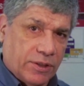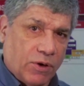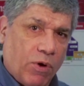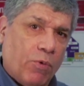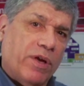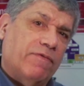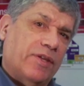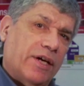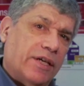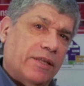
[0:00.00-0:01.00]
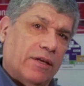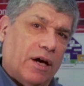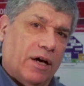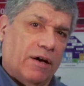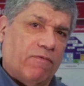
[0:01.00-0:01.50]
So what we've done
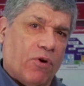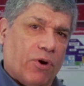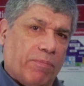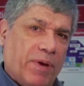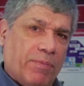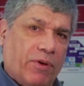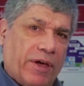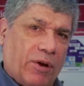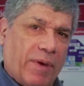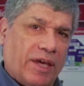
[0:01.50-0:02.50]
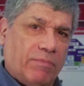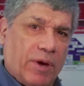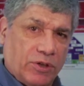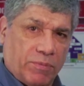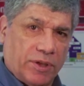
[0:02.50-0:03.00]
uh, for people that are making
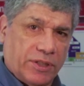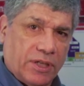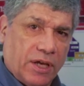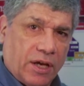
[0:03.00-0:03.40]
measurements